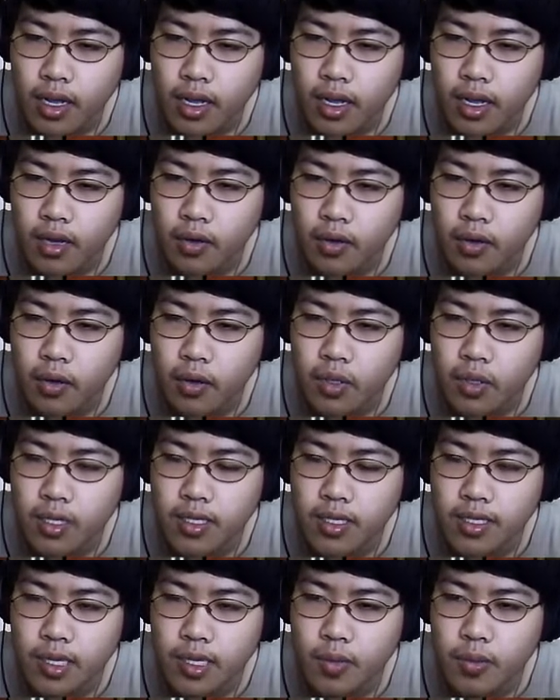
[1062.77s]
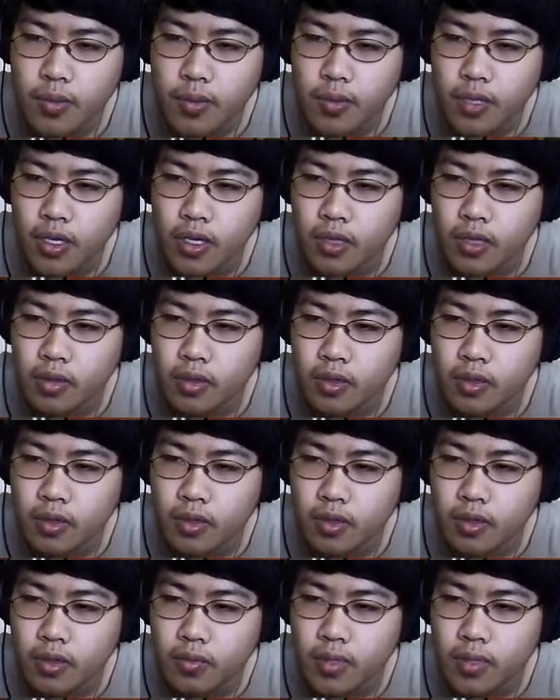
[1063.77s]
I don't know what this helps me on.
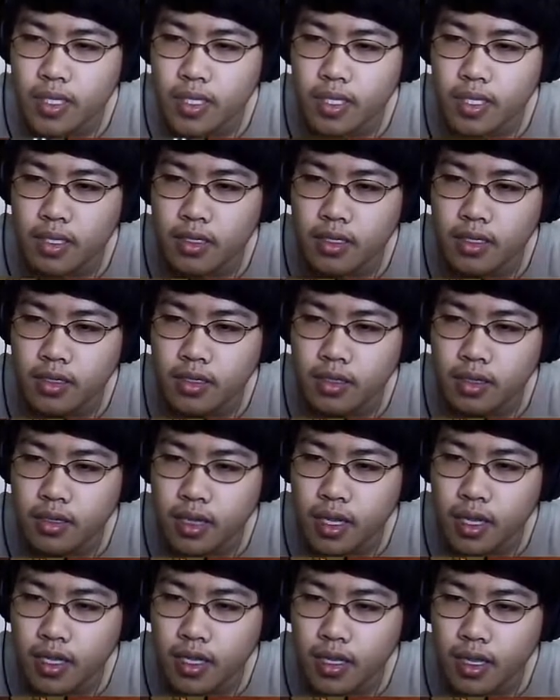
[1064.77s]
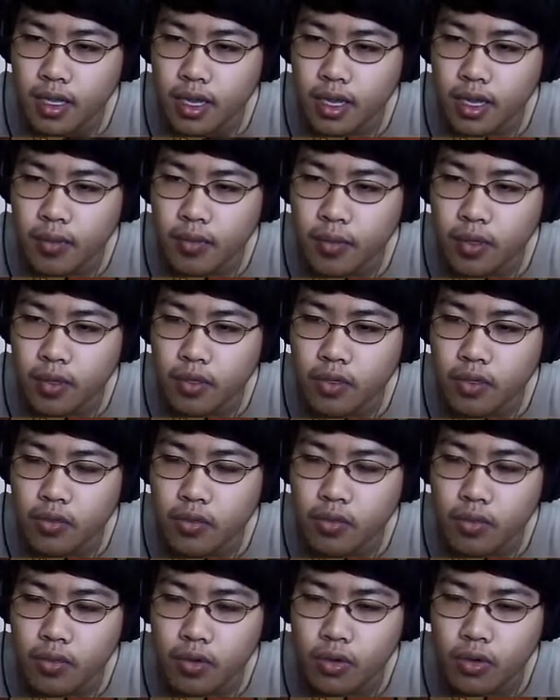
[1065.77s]
Besides, I I can build a
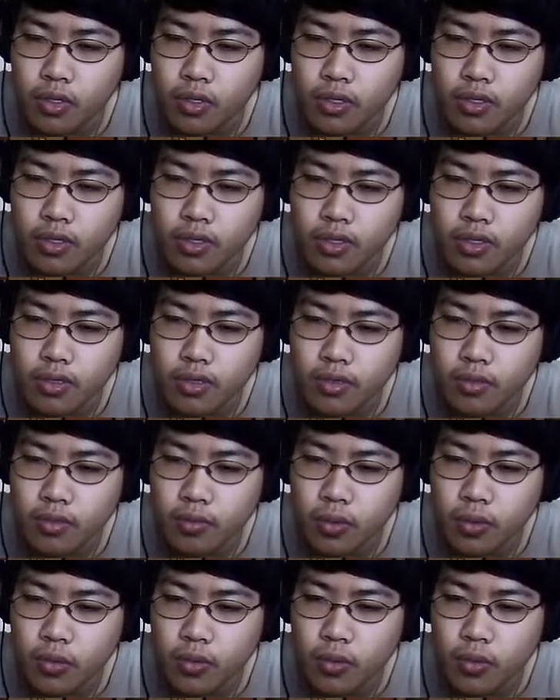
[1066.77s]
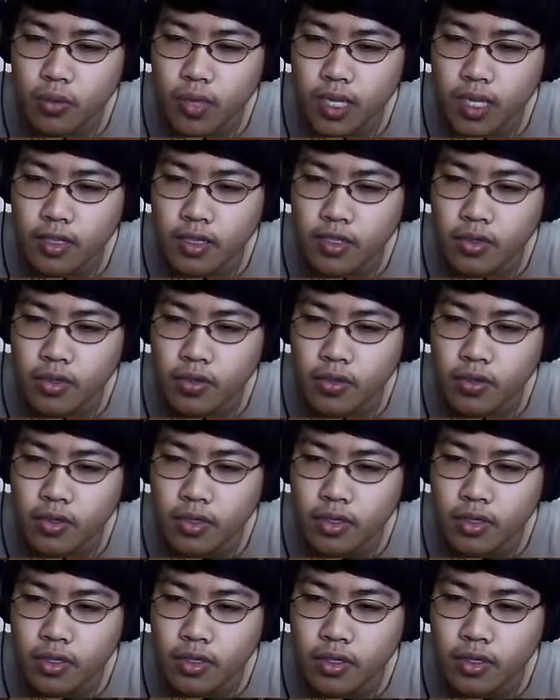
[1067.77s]
torch, portable light
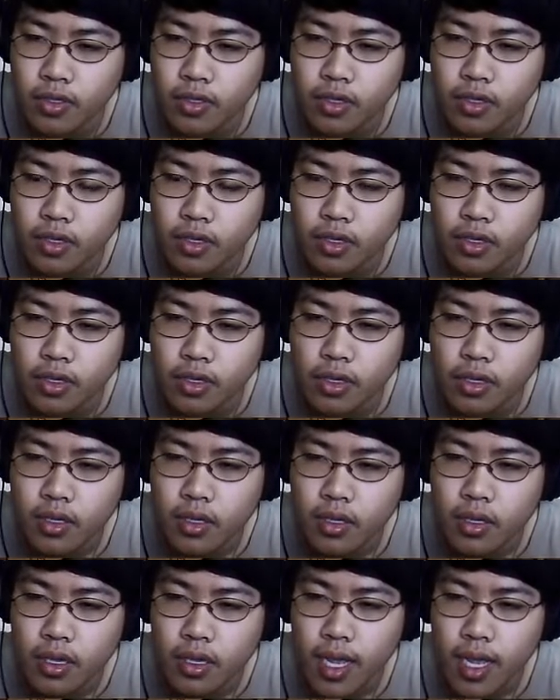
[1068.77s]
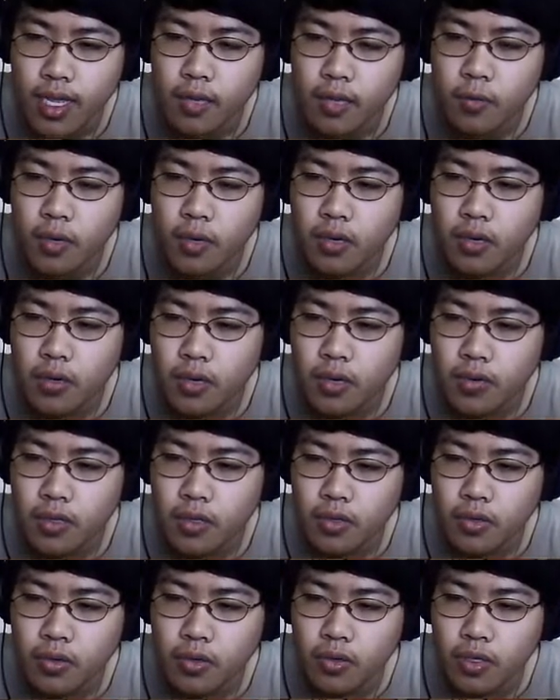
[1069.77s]
source. I can walk around with a
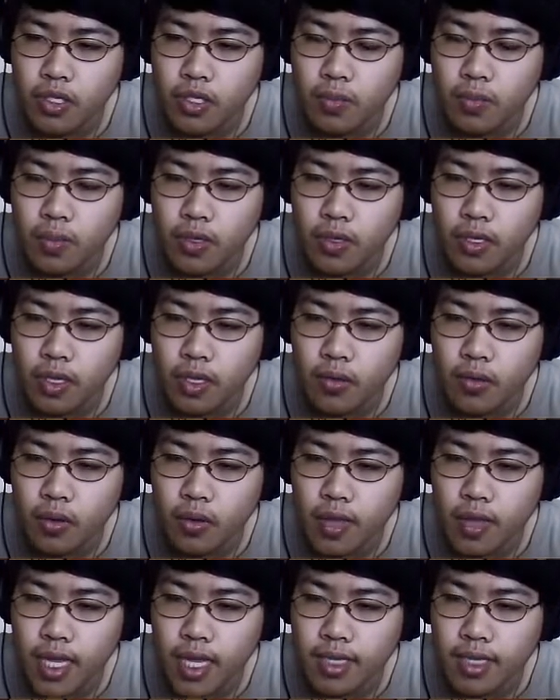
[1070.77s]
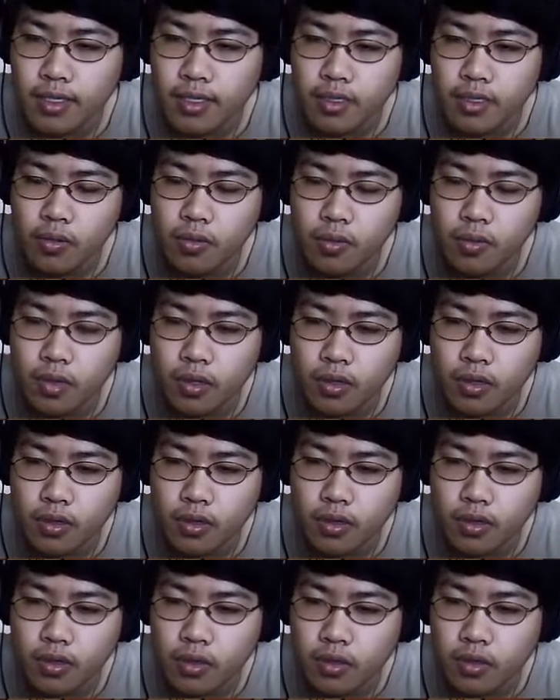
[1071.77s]
torch, but it won't last too long.
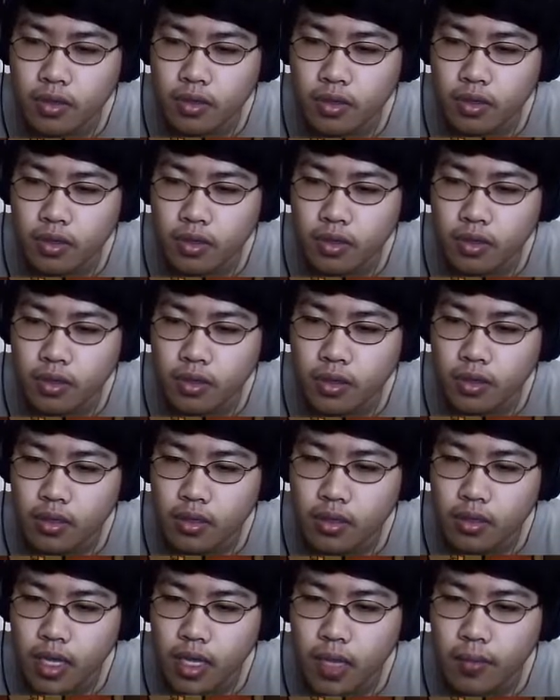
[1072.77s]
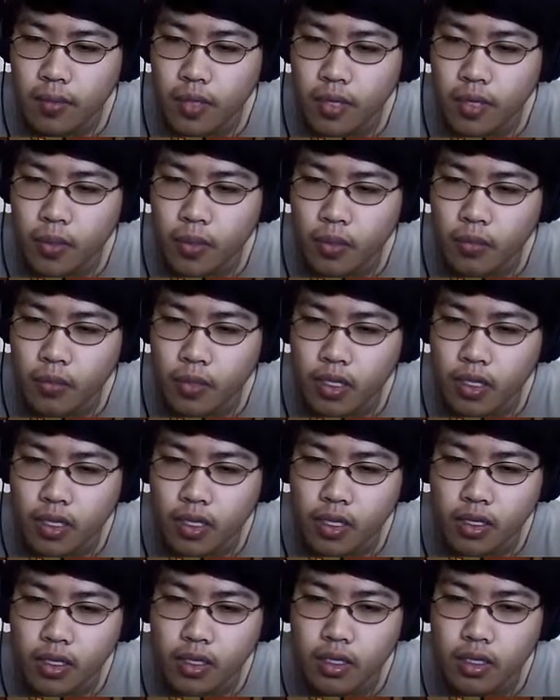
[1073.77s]
Yeah, I'm gonna build one
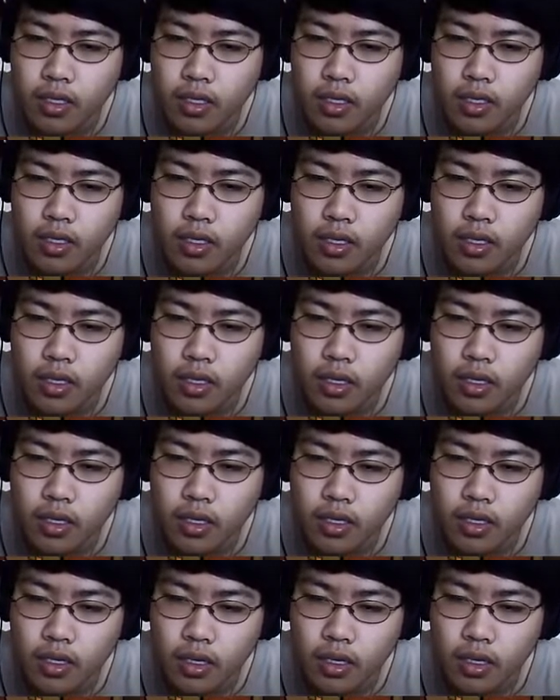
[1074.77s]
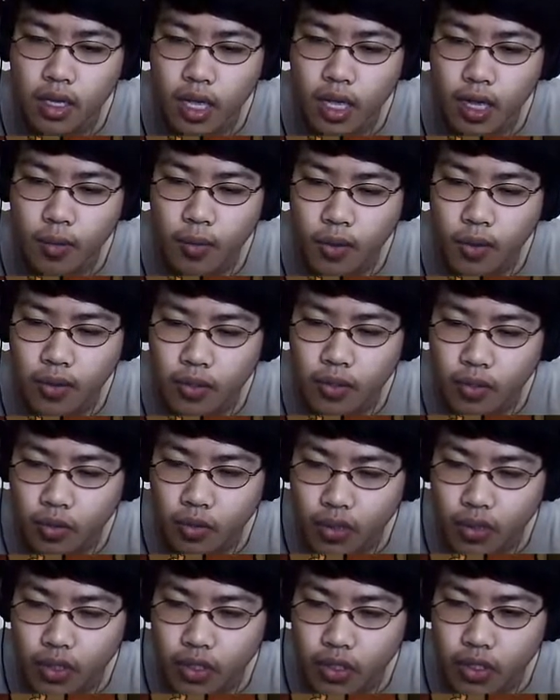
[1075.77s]
then. I'll build a
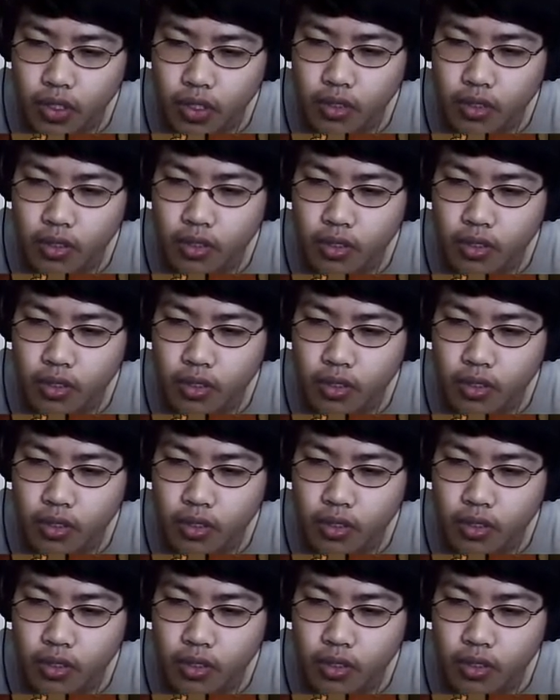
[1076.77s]
torch.